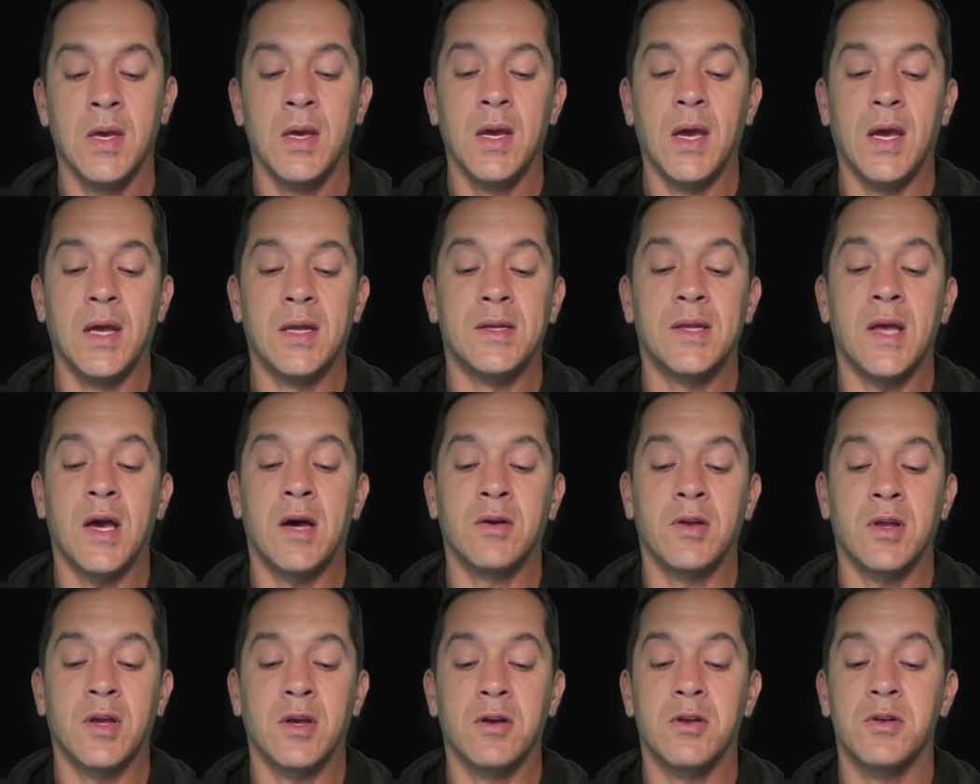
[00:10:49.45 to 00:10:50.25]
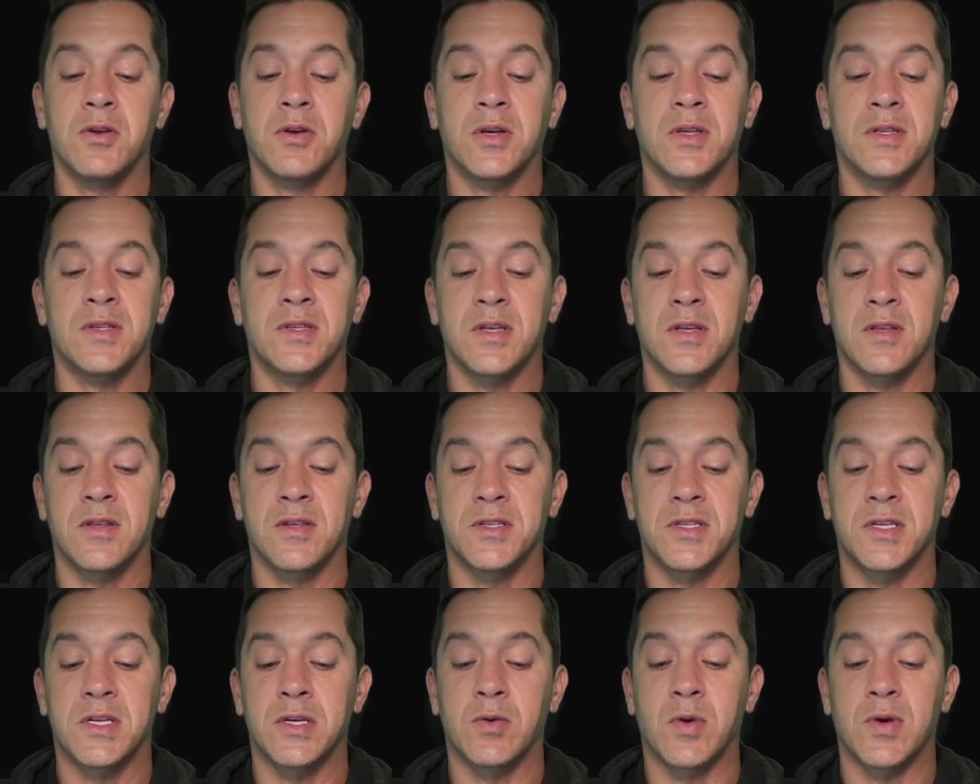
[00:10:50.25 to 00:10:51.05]
And down here you can see the
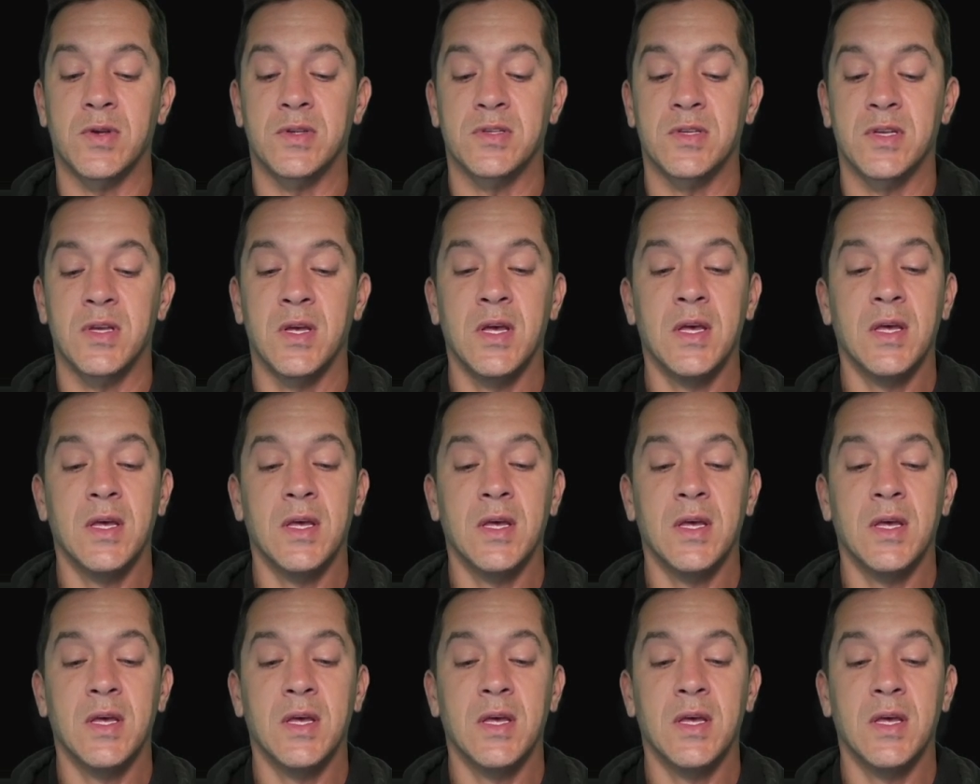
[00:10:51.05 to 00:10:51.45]
sequence.